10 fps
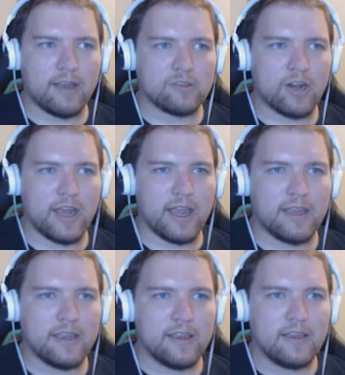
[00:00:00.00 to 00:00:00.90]
I'll try.
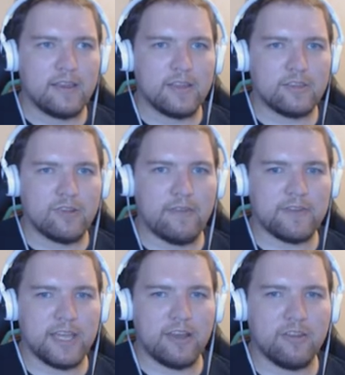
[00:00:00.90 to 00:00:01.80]
Things you have
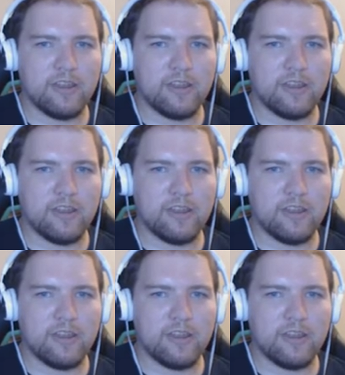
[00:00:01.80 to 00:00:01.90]
until